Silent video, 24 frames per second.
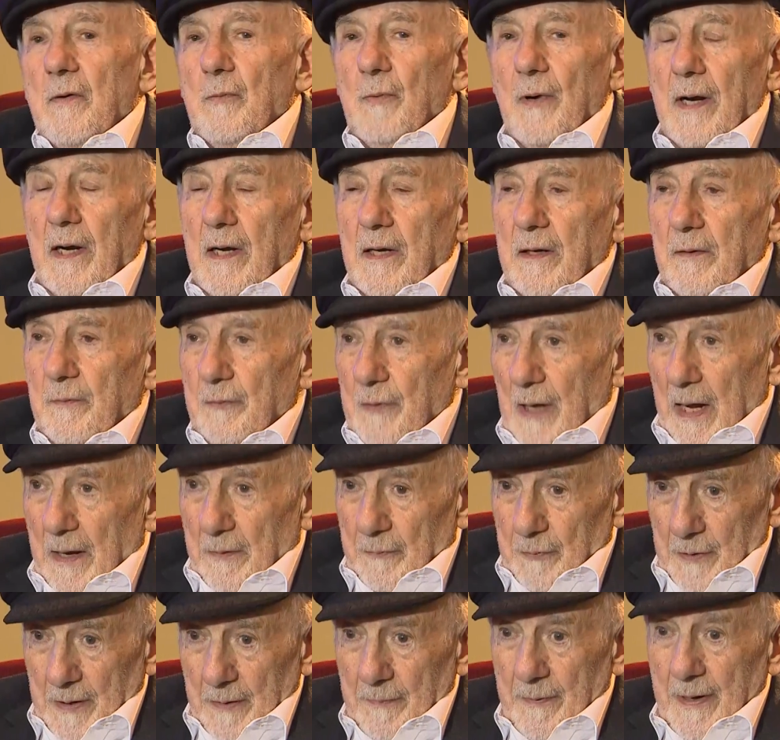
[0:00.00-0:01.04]
Well,
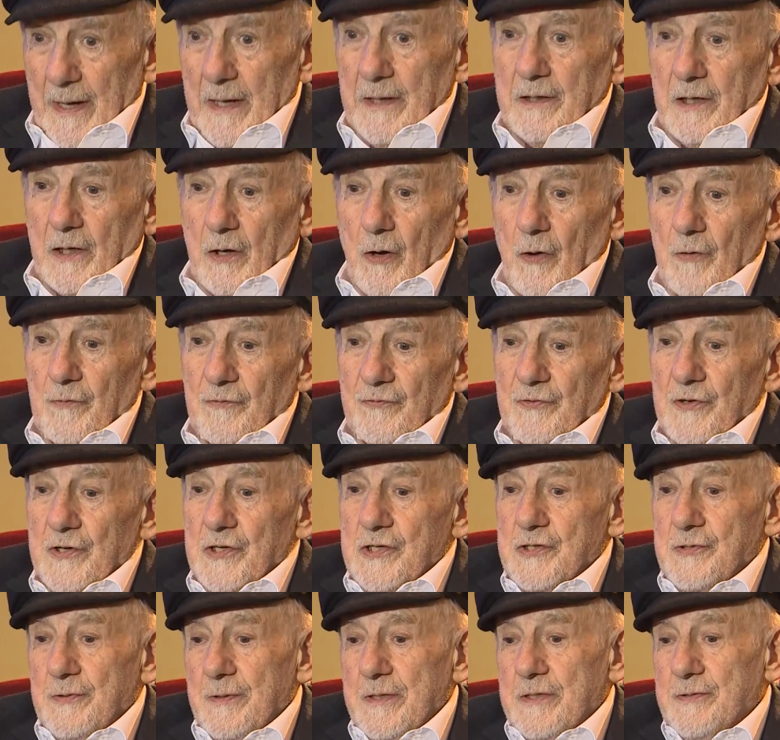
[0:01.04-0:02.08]
we were at a
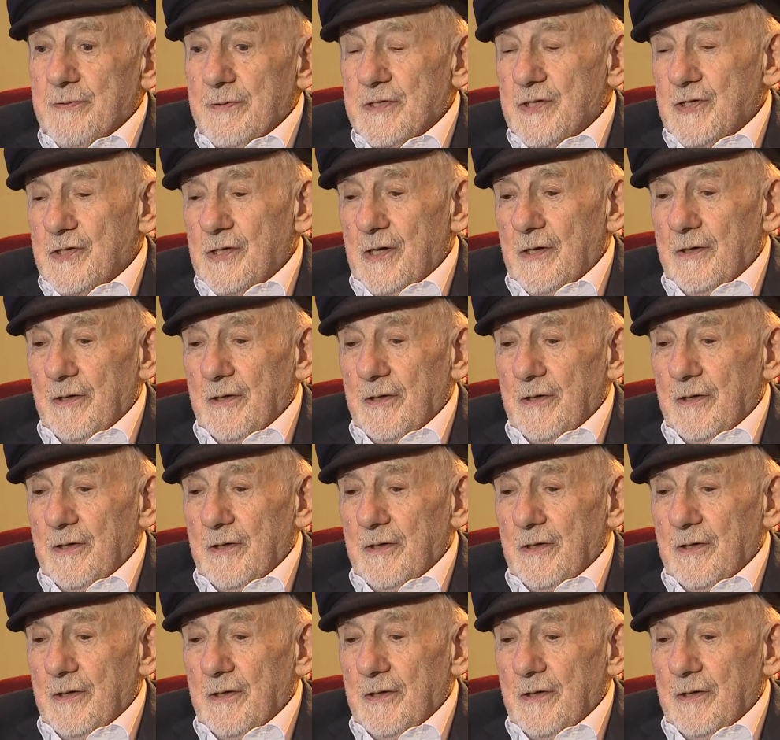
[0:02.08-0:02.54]
conference which was